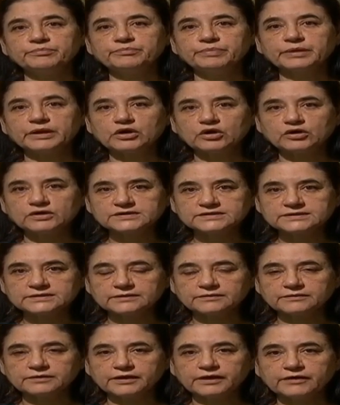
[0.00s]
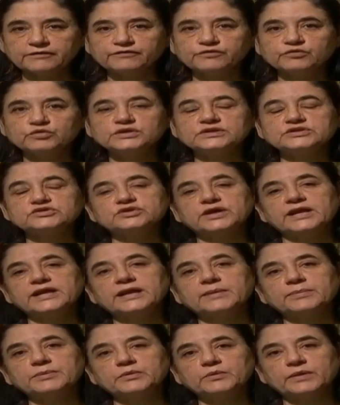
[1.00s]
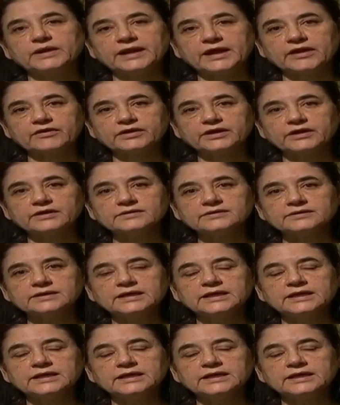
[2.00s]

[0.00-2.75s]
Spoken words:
because their food has dried up in one area.